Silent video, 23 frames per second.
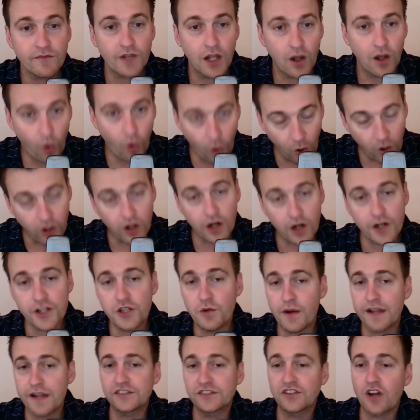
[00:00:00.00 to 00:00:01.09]

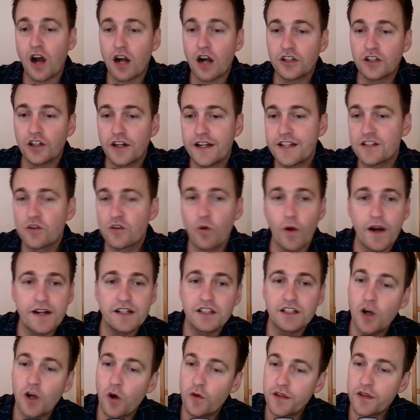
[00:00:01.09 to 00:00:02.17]
U.S. soccer is going to
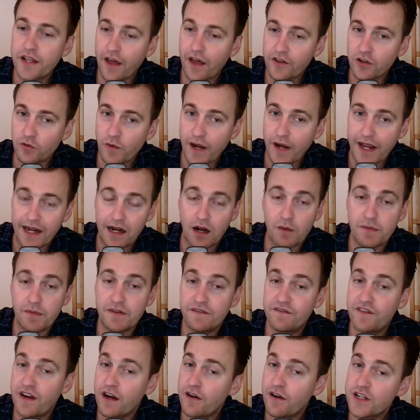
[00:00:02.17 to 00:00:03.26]
go the other way, and I'll be
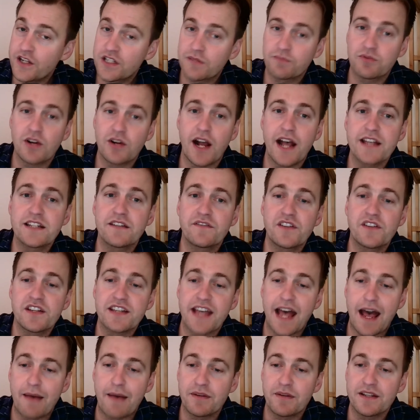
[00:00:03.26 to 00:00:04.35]
very surprised if this
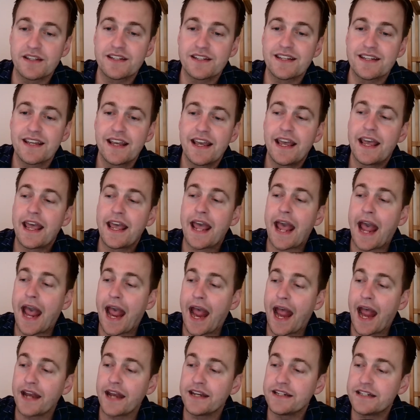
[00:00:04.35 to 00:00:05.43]
happens,
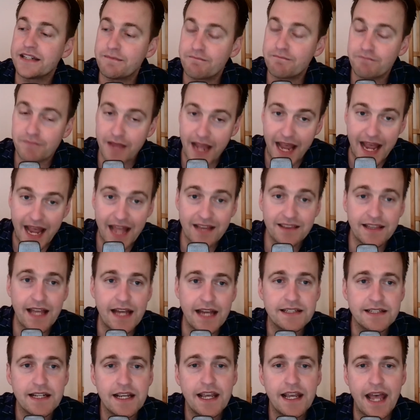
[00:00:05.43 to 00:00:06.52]
and demand
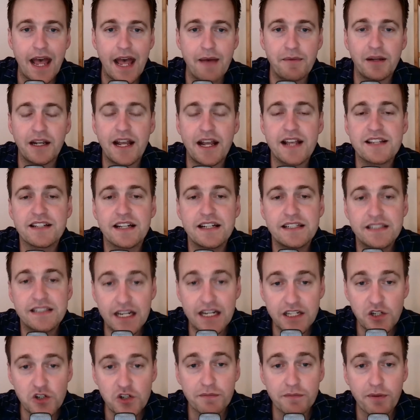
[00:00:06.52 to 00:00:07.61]
that MLS
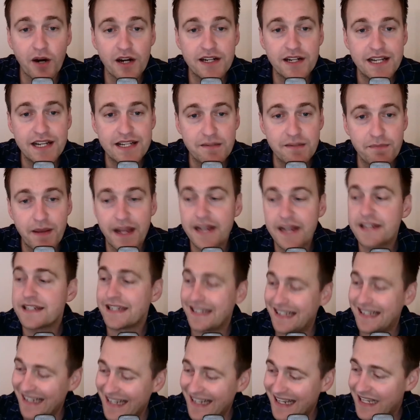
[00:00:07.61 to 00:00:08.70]
continue to participate
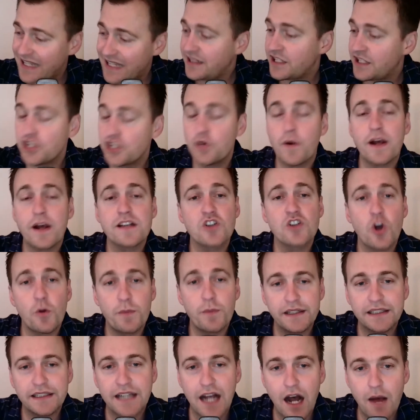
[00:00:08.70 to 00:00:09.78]
in the U.S.
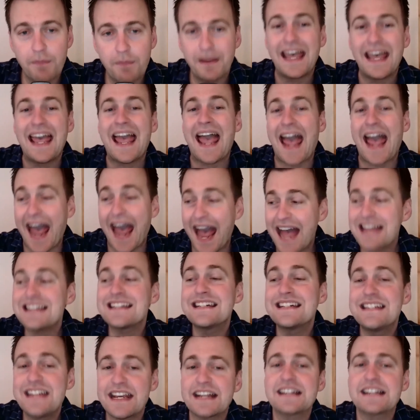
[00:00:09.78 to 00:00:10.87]
Open Cup as
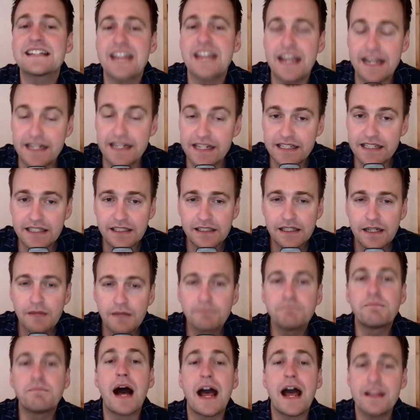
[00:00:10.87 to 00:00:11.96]
dictated
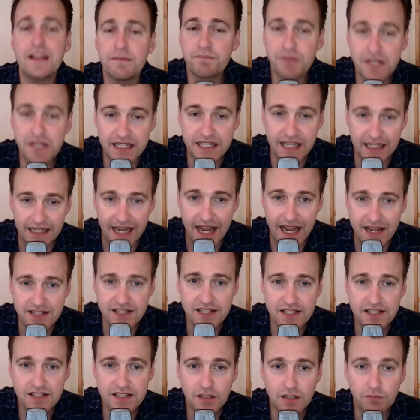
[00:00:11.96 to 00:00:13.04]
by the
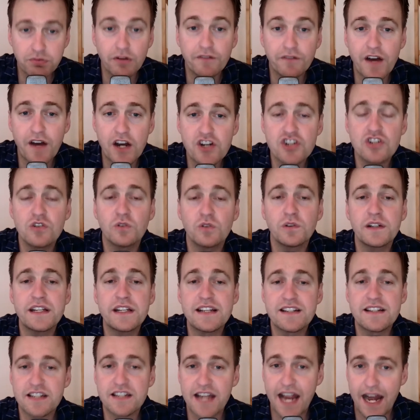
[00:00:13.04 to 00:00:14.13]
PLS, the professional
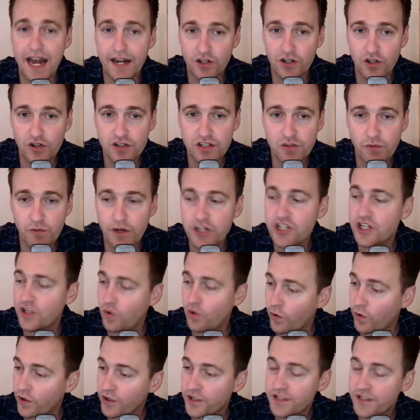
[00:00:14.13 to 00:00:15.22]
league standards, which in
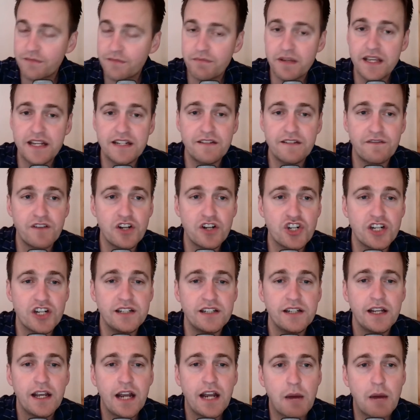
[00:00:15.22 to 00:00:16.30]
order to be
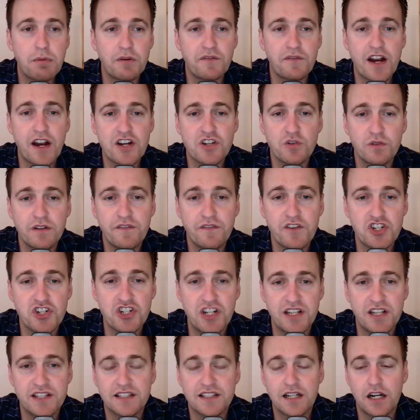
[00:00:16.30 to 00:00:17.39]
a professional division
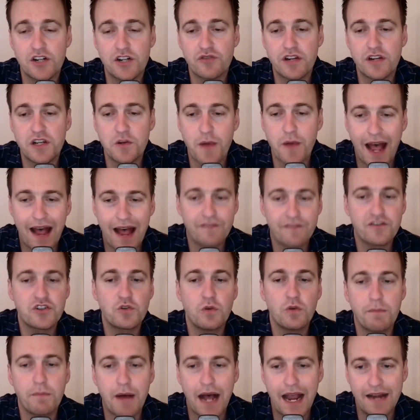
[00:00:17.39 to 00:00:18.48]
in this country, you have
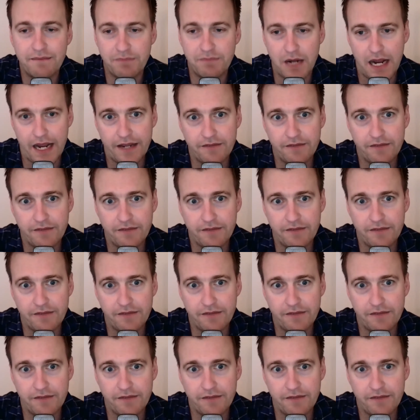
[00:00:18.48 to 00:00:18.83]
to abide by.